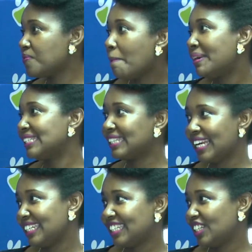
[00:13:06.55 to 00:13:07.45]

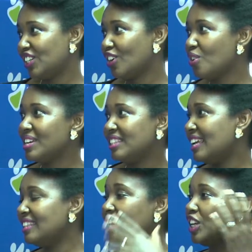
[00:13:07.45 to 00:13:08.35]
4%, in
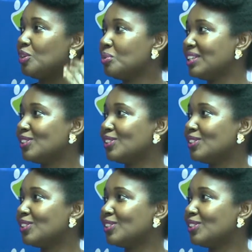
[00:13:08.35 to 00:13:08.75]
the US.